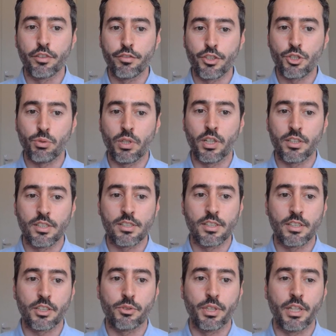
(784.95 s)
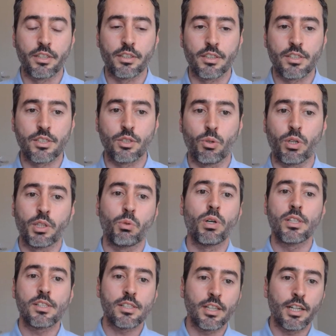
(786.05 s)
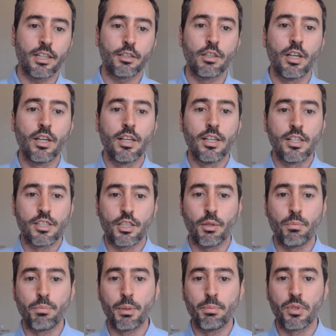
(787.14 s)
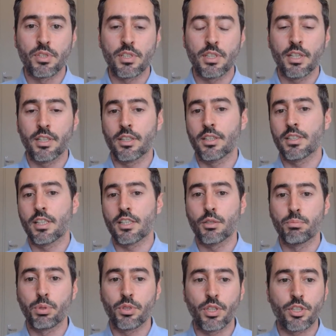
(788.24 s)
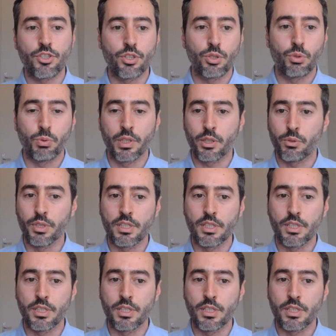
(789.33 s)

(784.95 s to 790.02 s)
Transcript: for individual artists and creators. So on the one side, some people say that this has the potential to